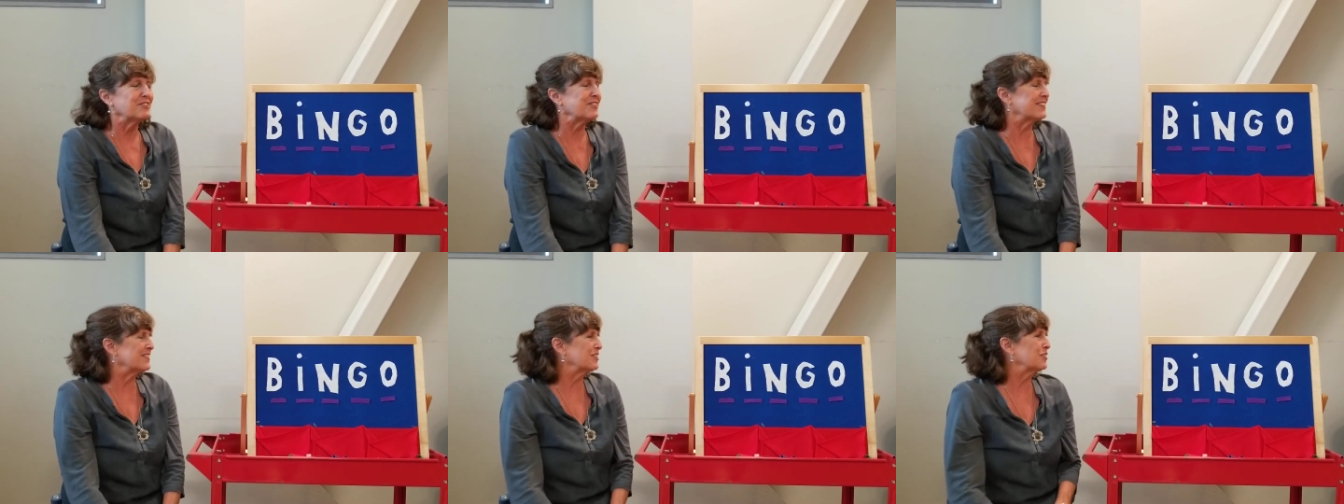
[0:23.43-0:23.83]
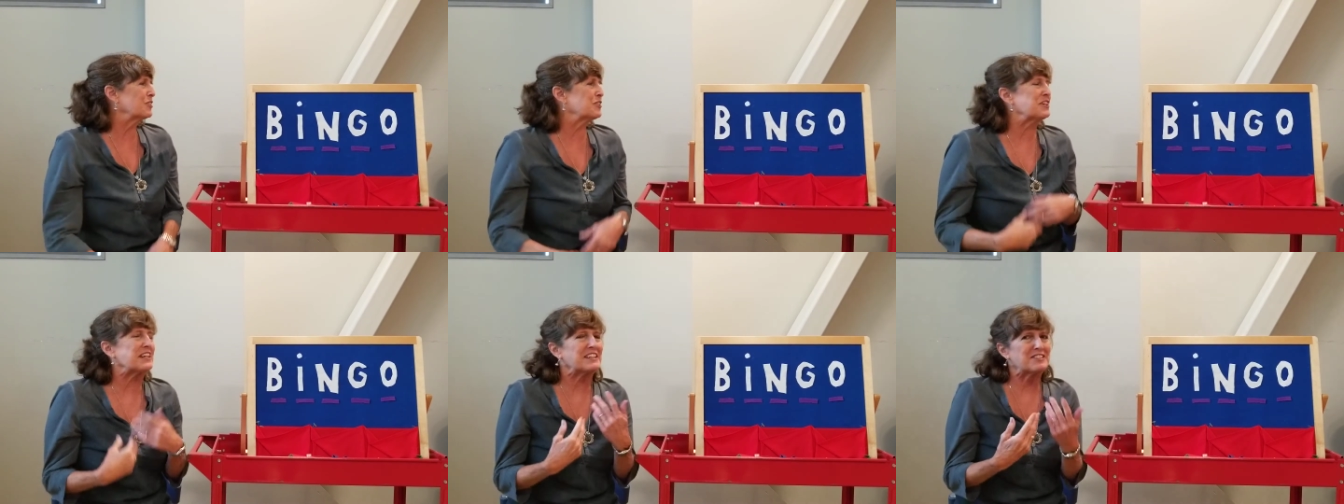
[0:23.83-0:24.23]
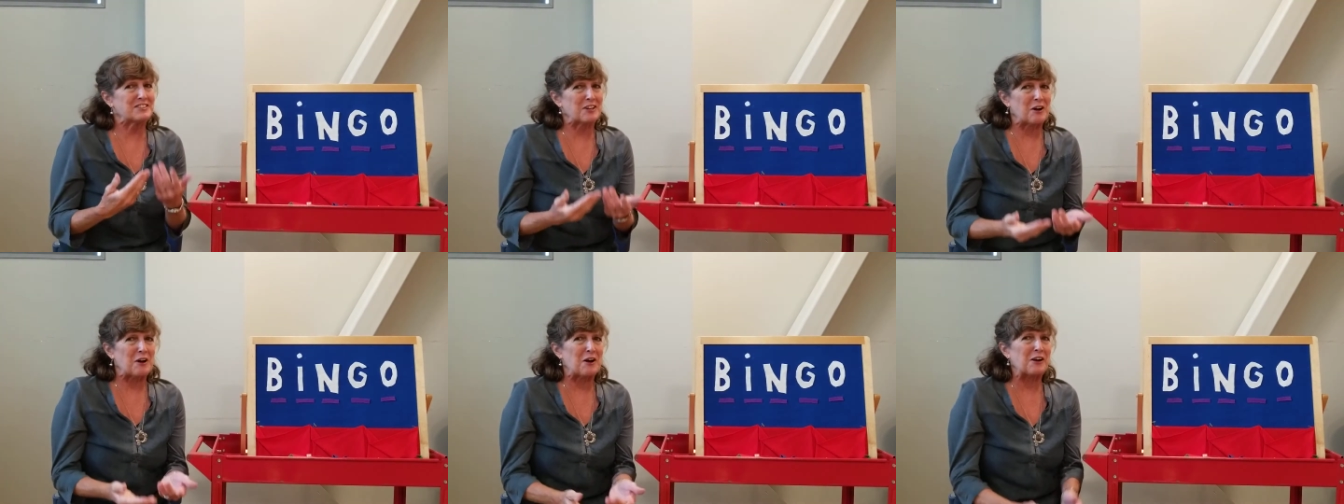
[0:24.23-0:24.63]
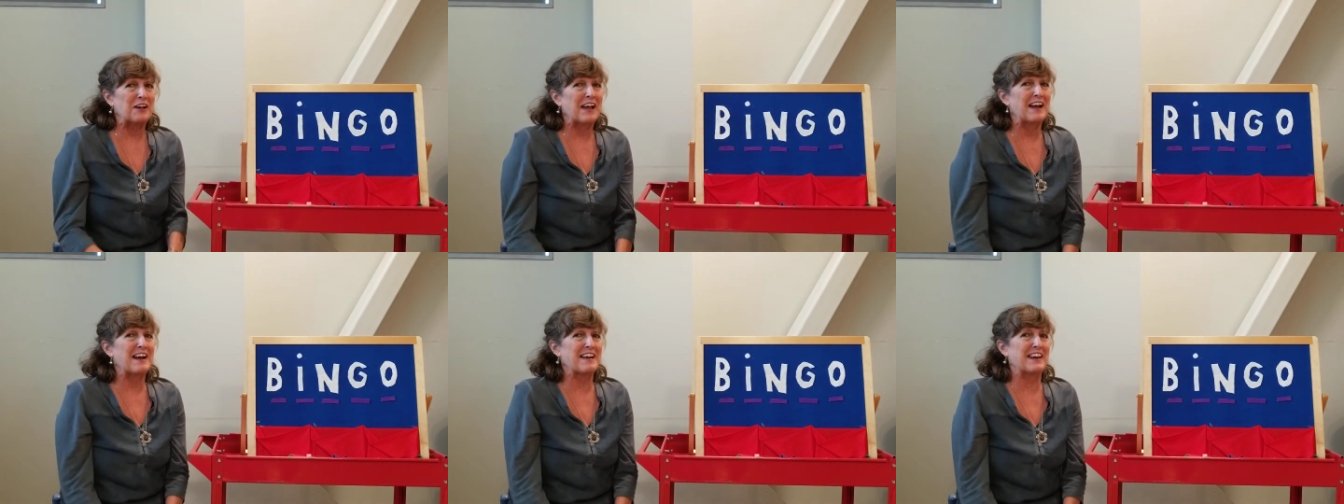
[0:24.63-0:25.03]
learning song
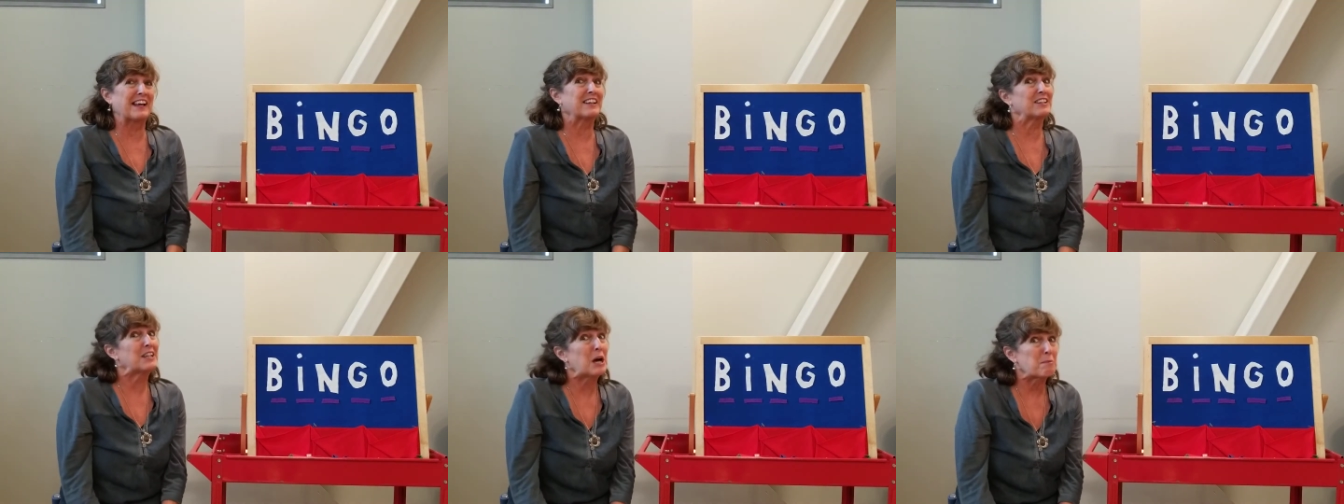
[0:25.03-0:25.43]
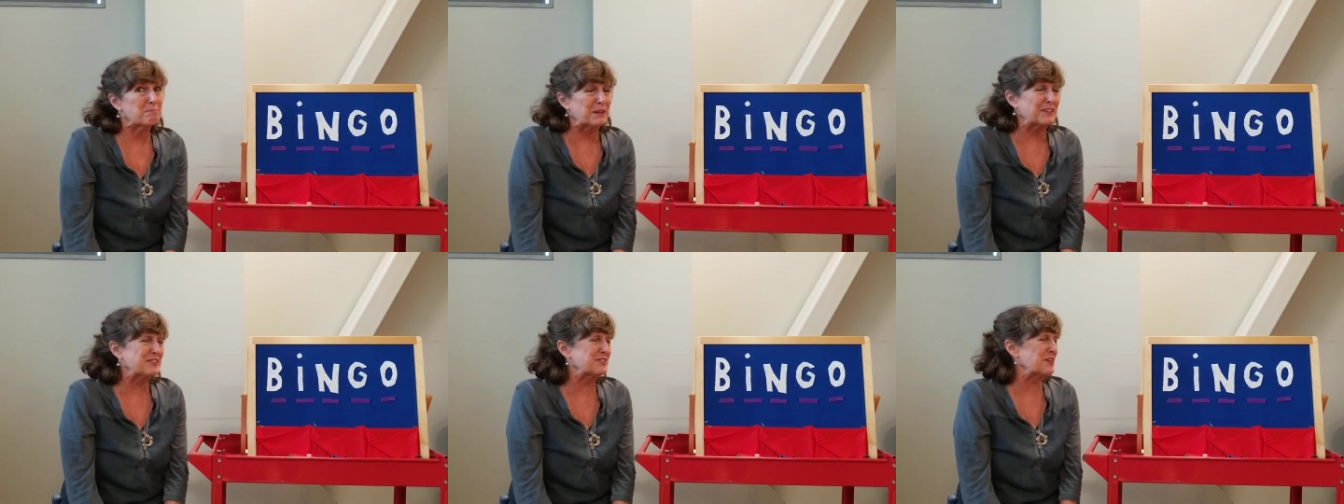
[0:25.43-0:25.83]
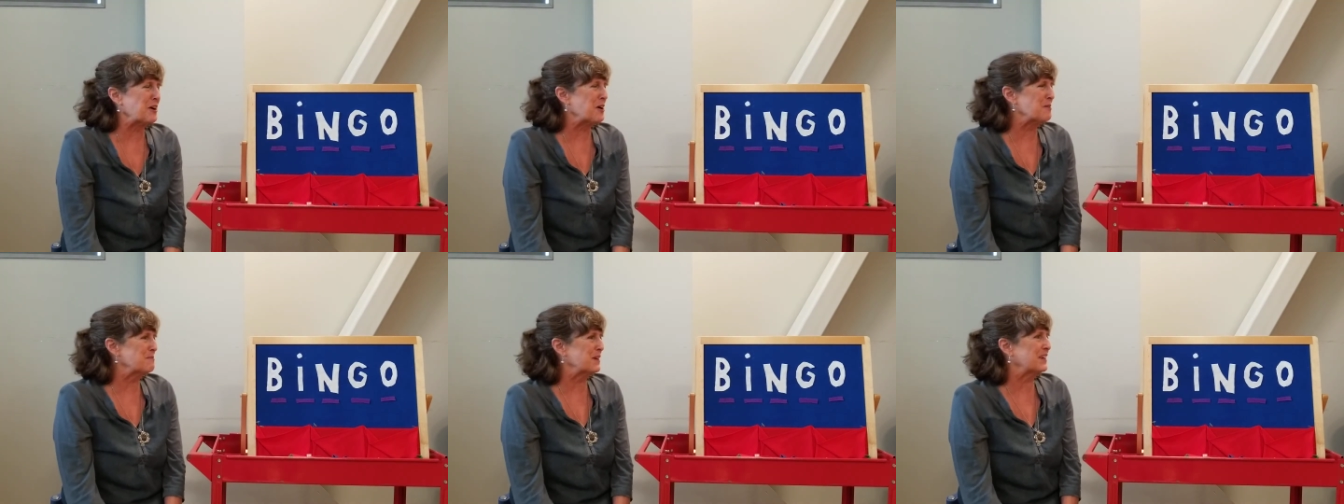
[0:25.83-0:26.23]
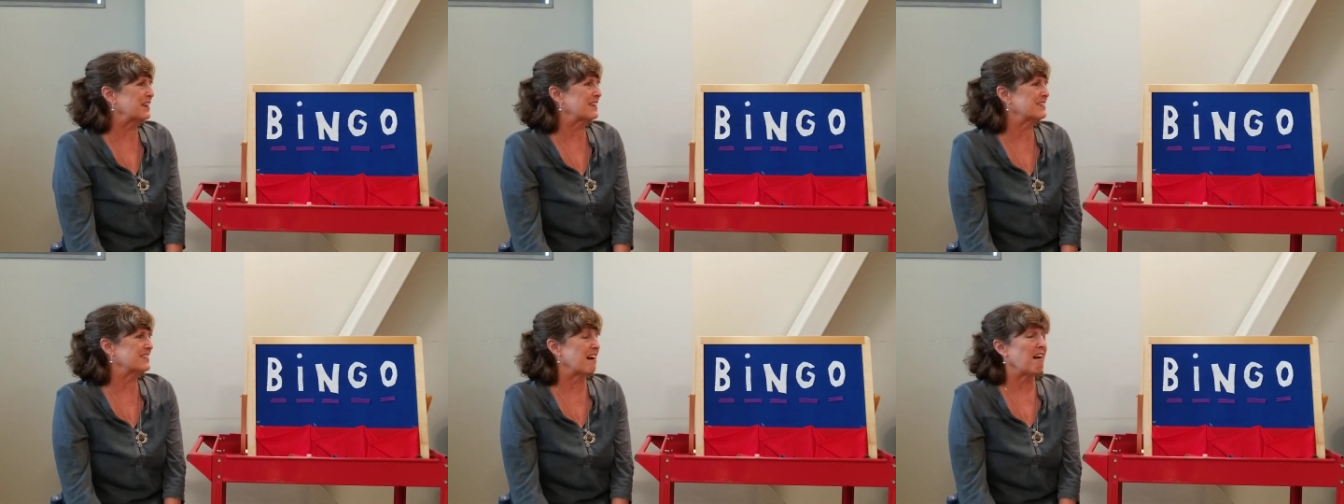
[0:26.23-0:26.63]
and a clapping song
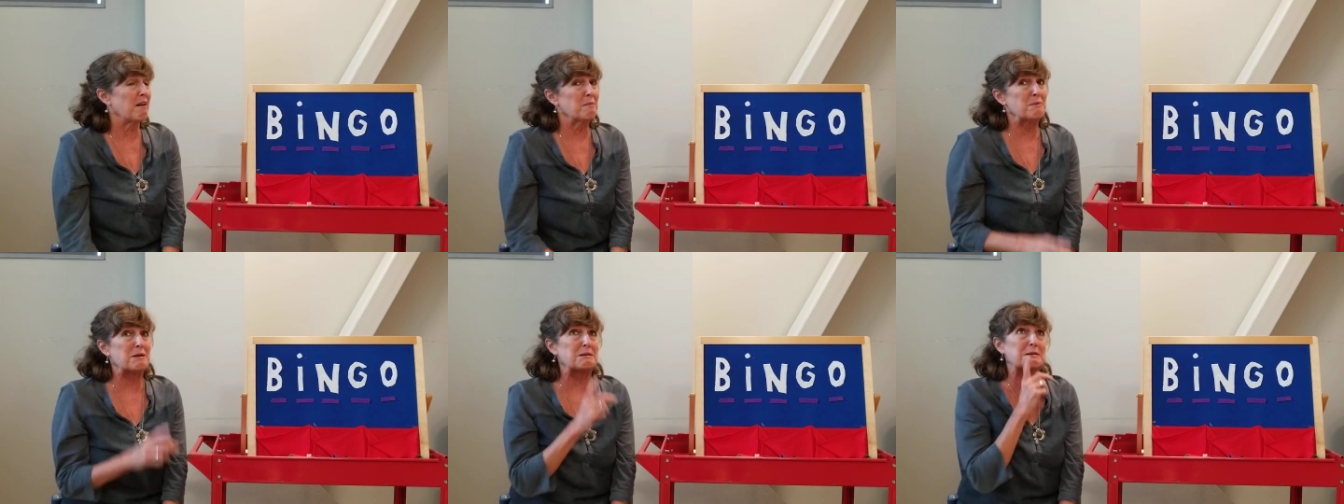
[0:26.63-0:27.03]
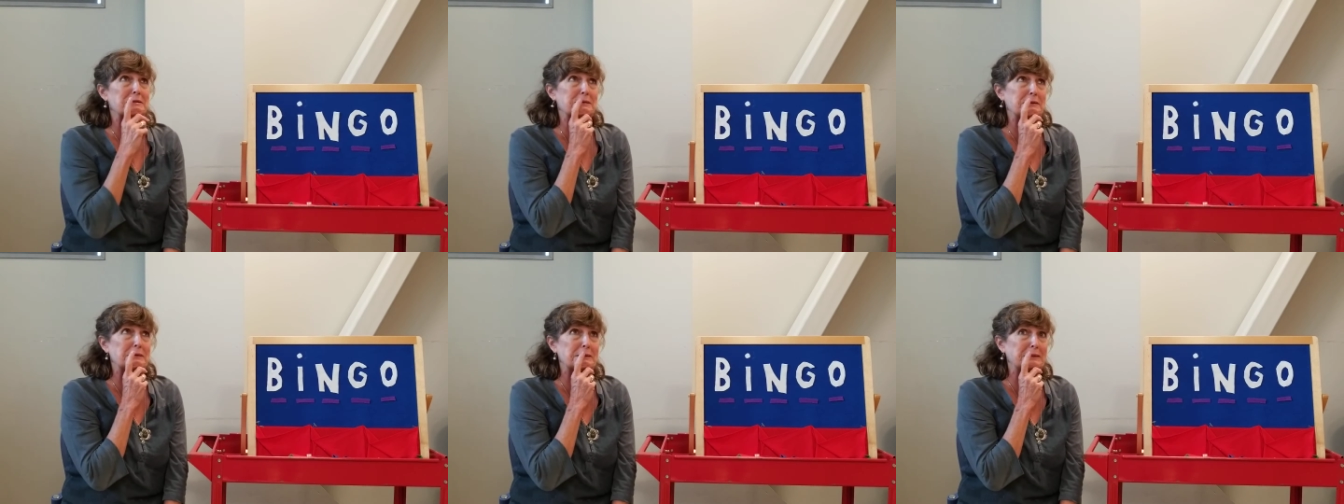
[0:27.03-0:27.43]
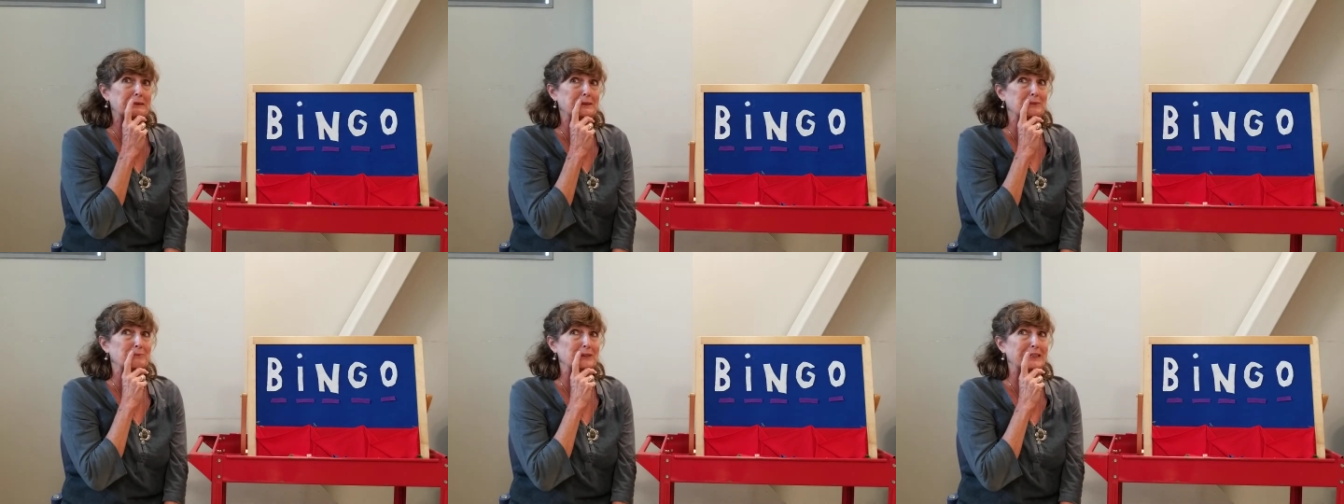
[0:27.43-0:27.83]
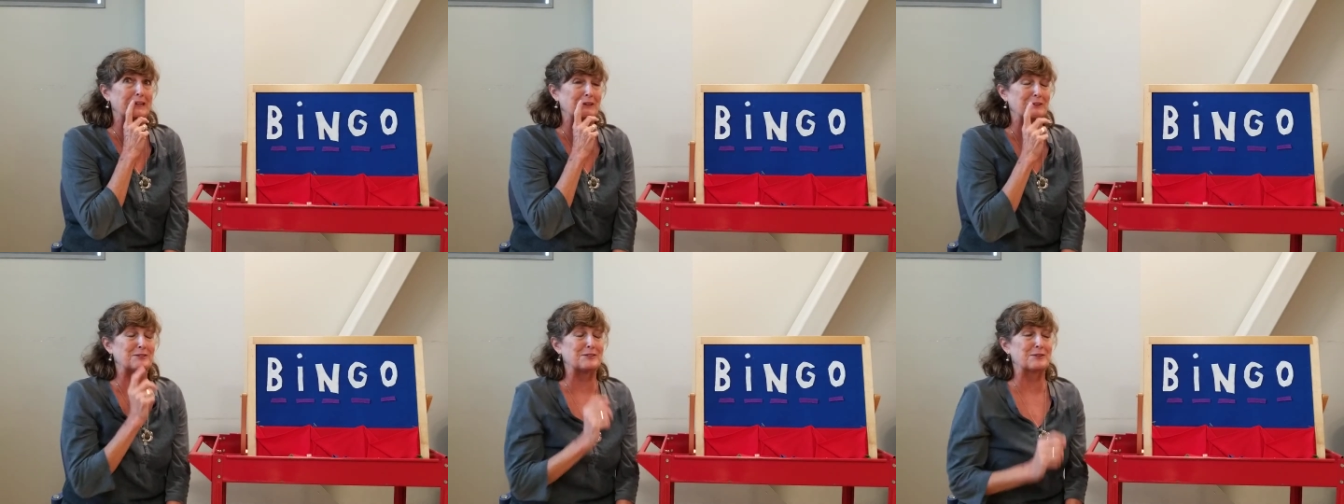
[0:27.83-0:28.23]
because I'm going to take some
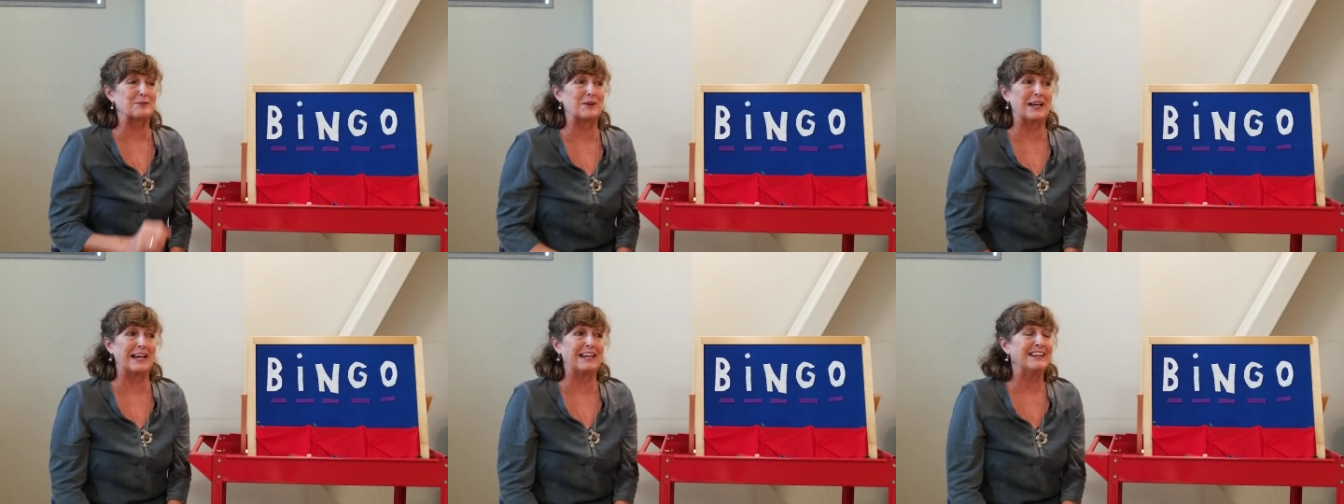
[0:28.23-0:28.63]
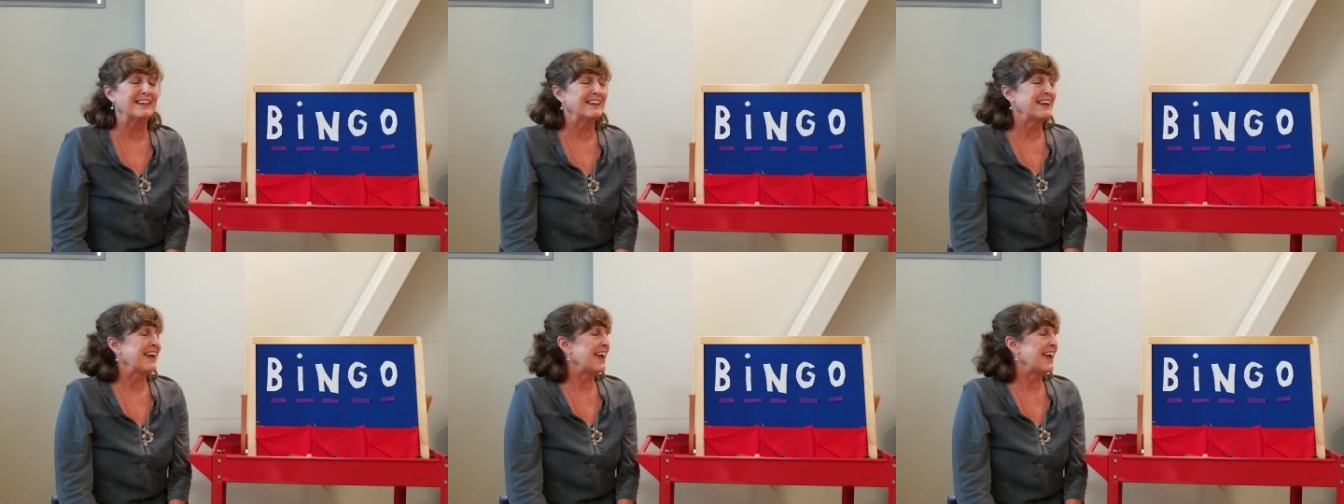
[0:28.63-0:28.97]
letters away